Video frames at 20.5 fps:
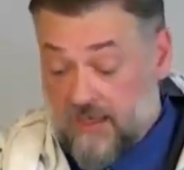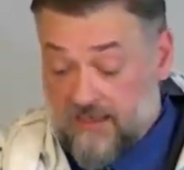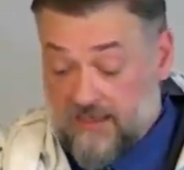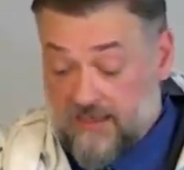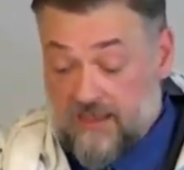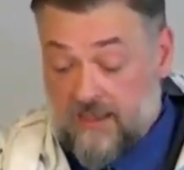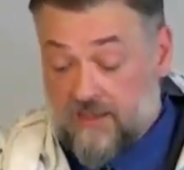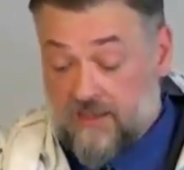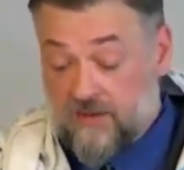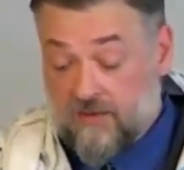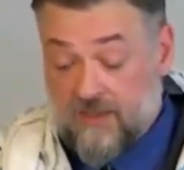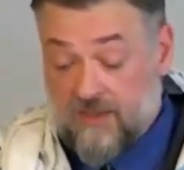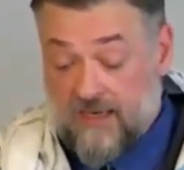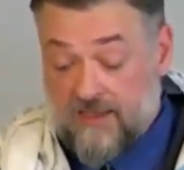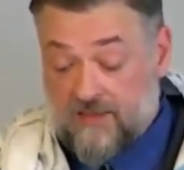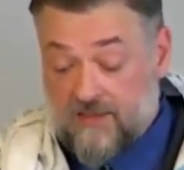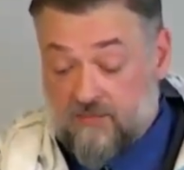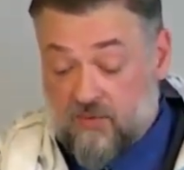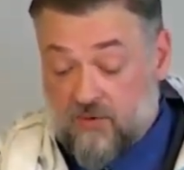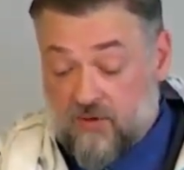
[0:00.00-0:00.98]
The
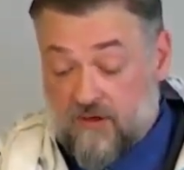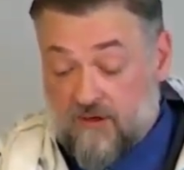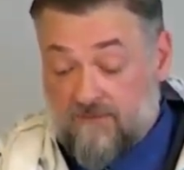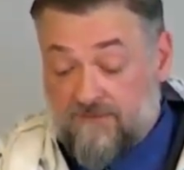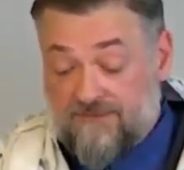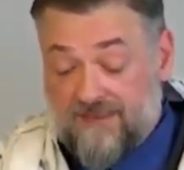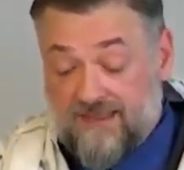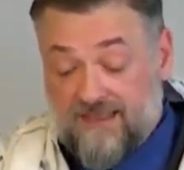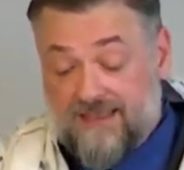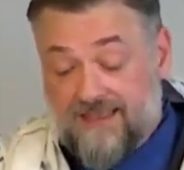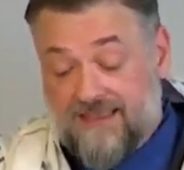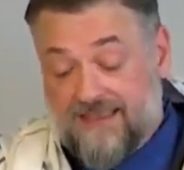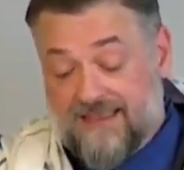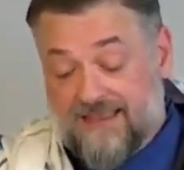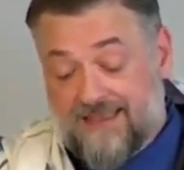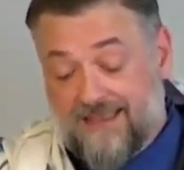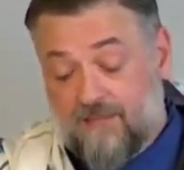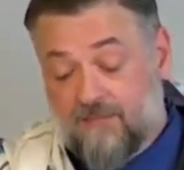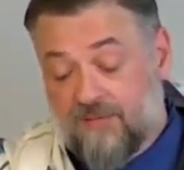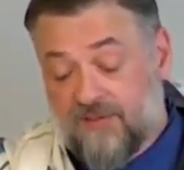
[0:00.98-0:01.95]
Israelites were afflicted
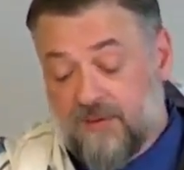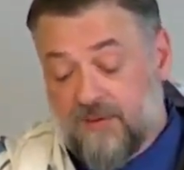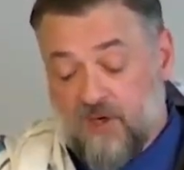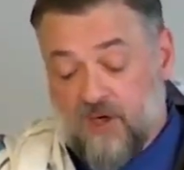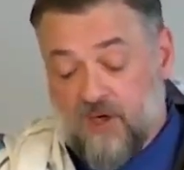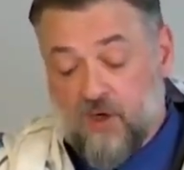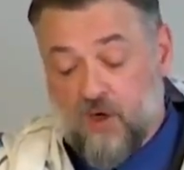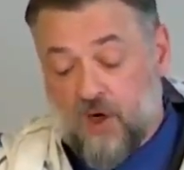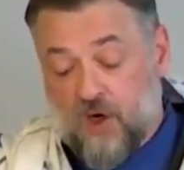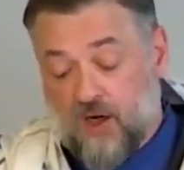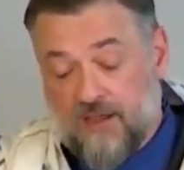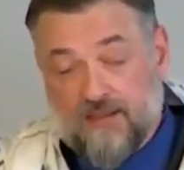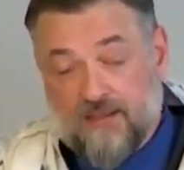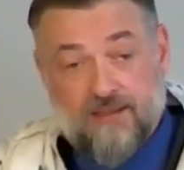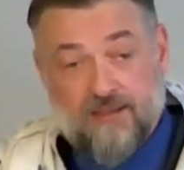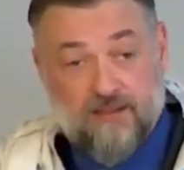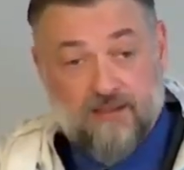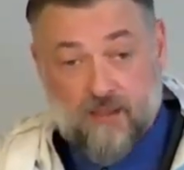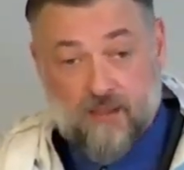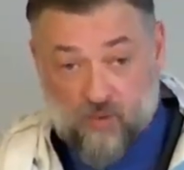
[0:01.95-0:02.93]
simply
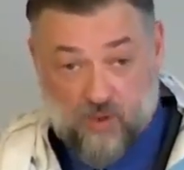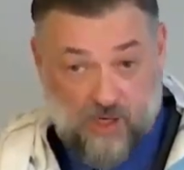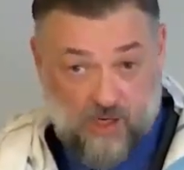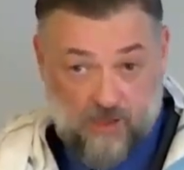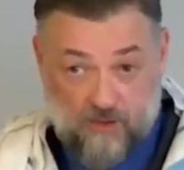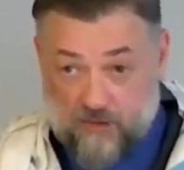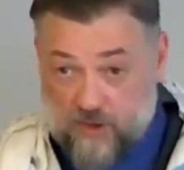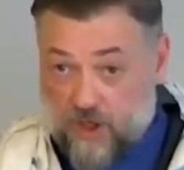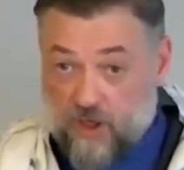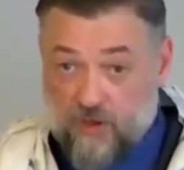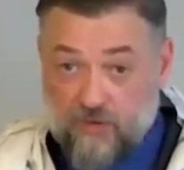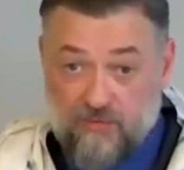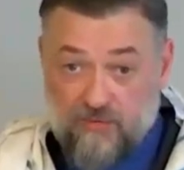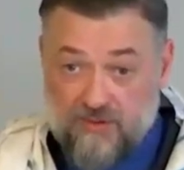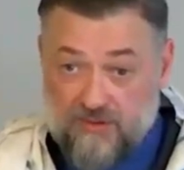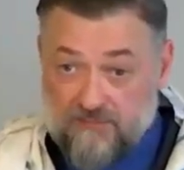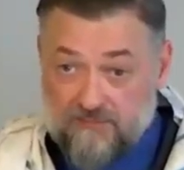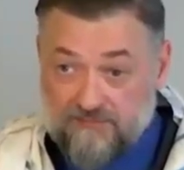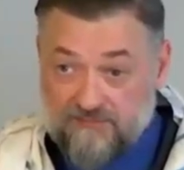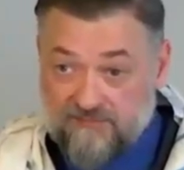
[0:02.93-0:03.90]
because they were
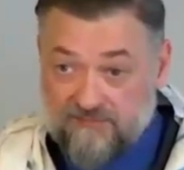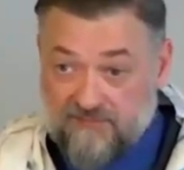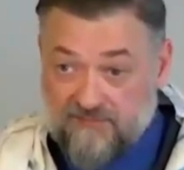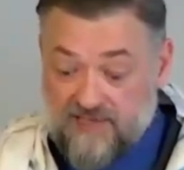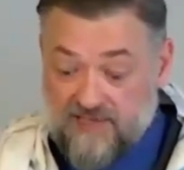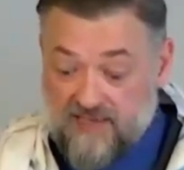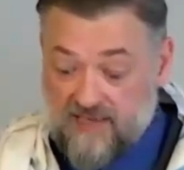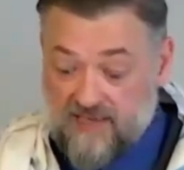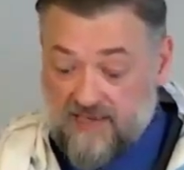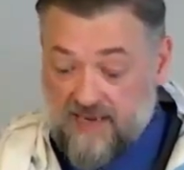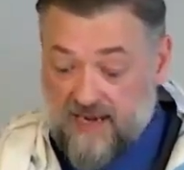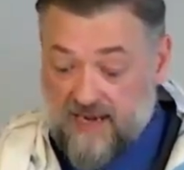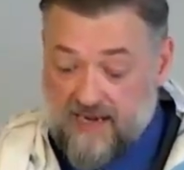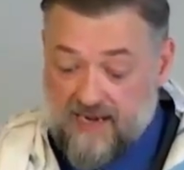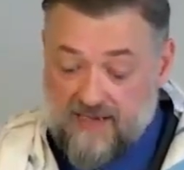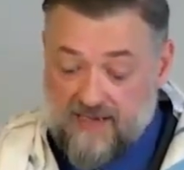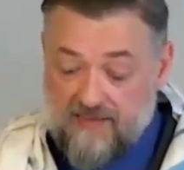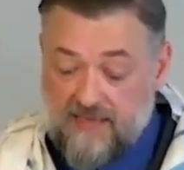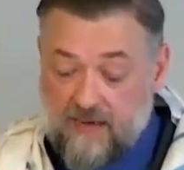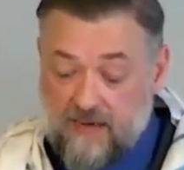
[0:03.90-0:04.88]
unknown
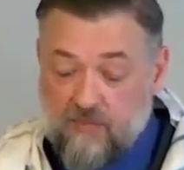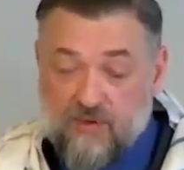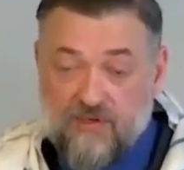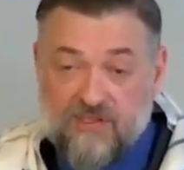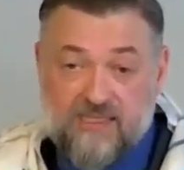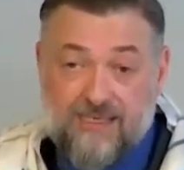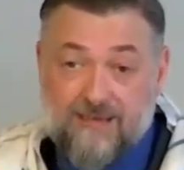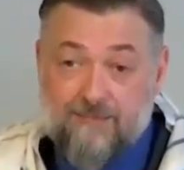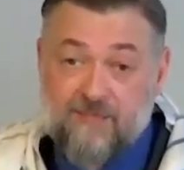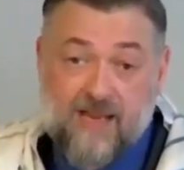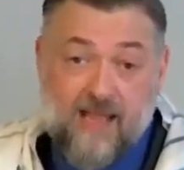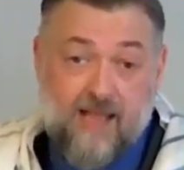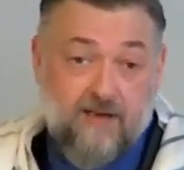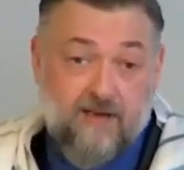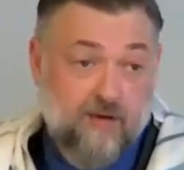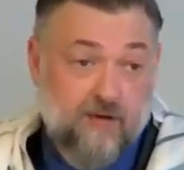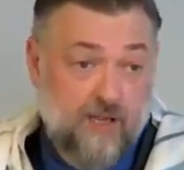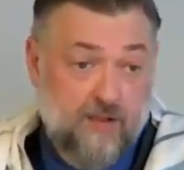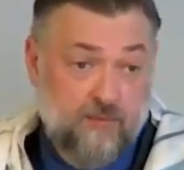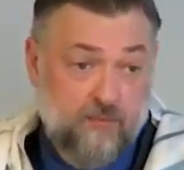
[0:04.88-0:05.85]
and they were deemed
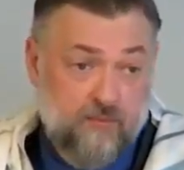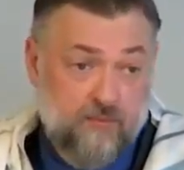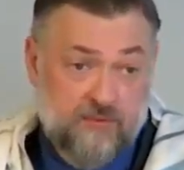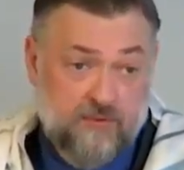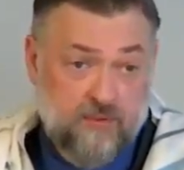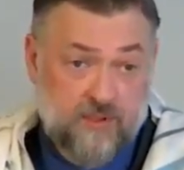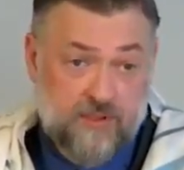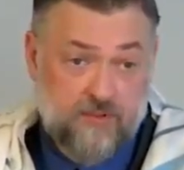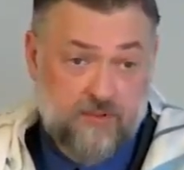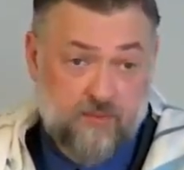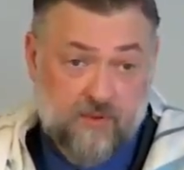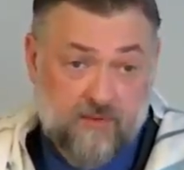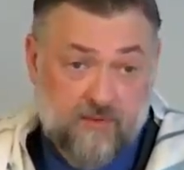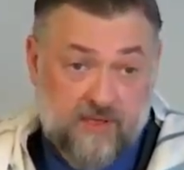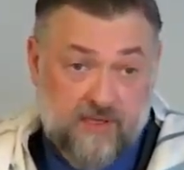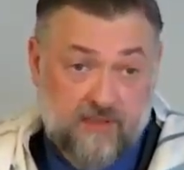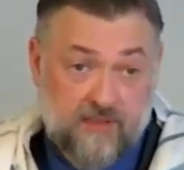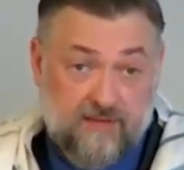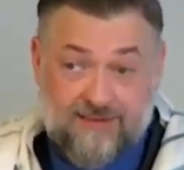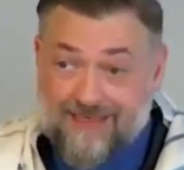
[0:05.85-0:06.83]
not
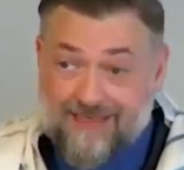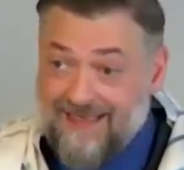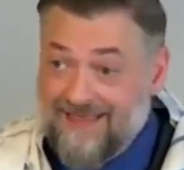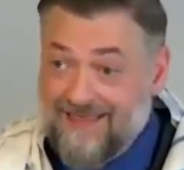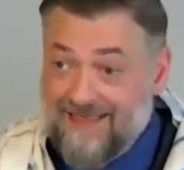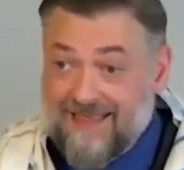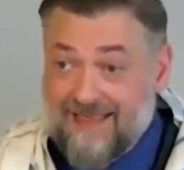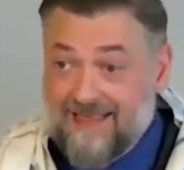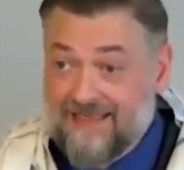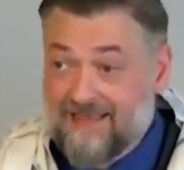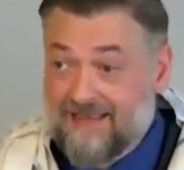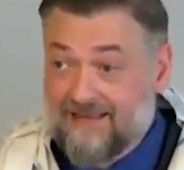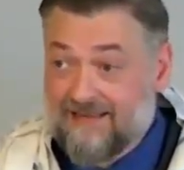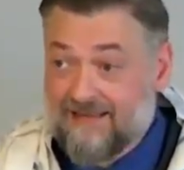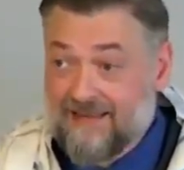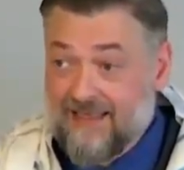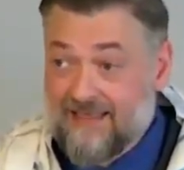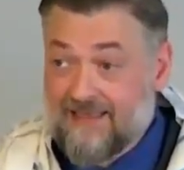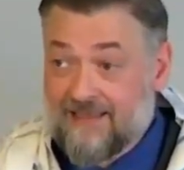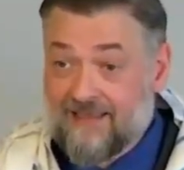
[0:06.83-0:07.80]
trustworthy. That's it.
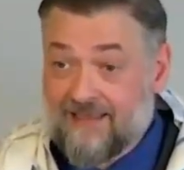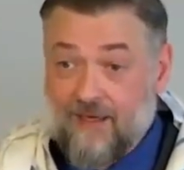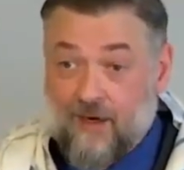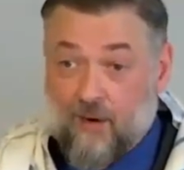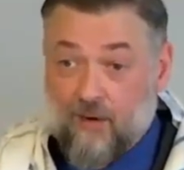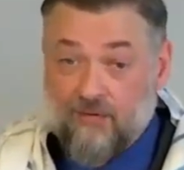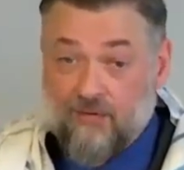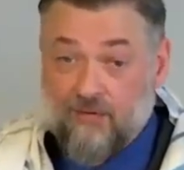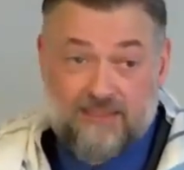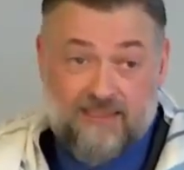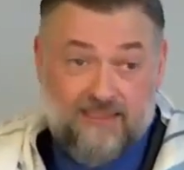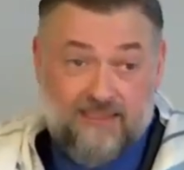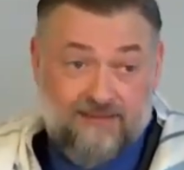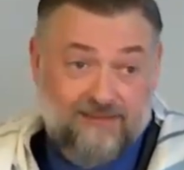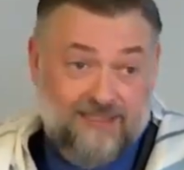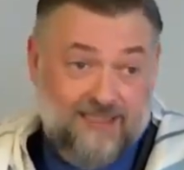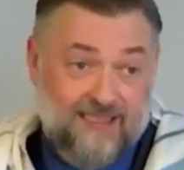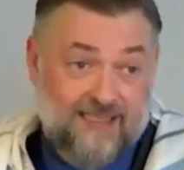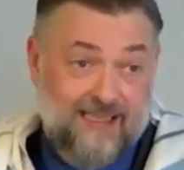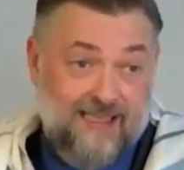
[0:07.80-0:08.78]
That's the only
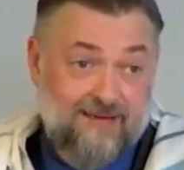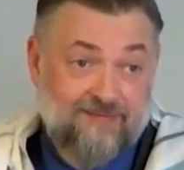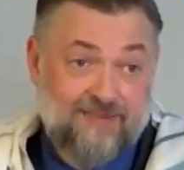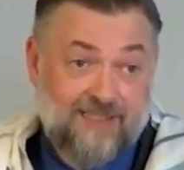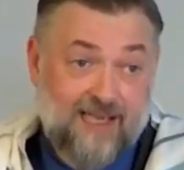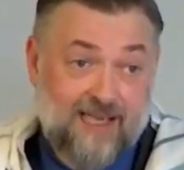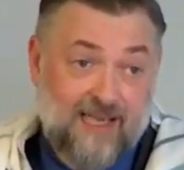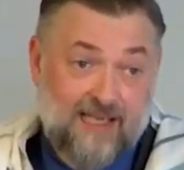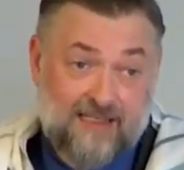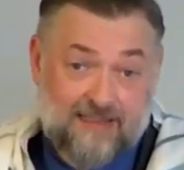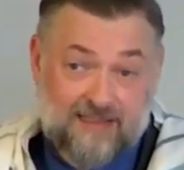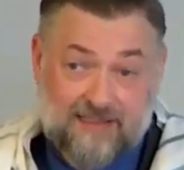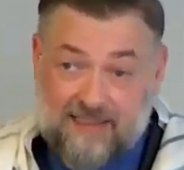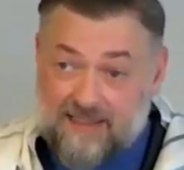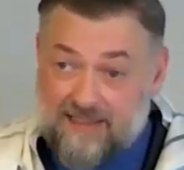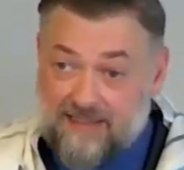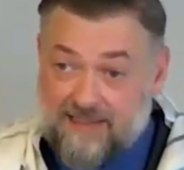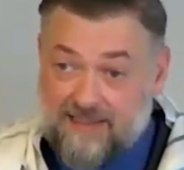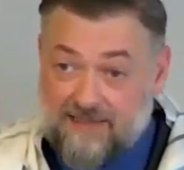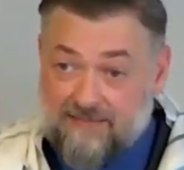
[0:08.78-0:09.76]
sin they've done
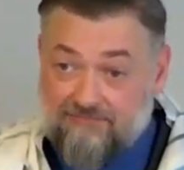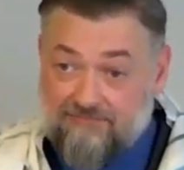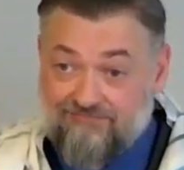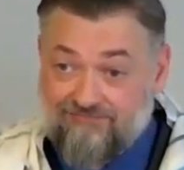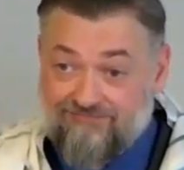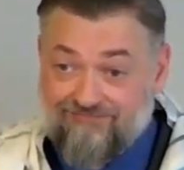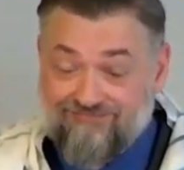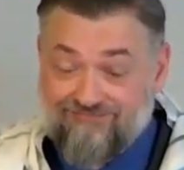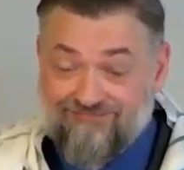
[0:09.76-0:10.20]
is